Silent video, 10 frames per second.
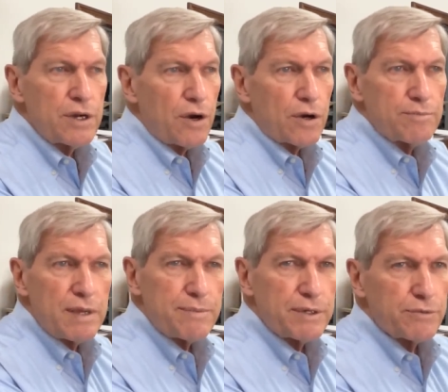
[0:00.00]
or
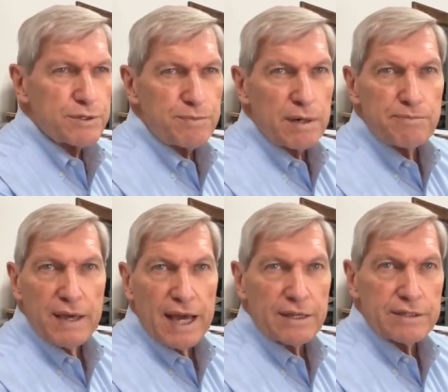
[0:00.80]
maybe it was bumped
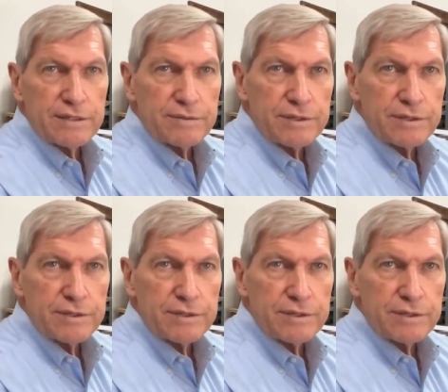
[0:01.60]
back to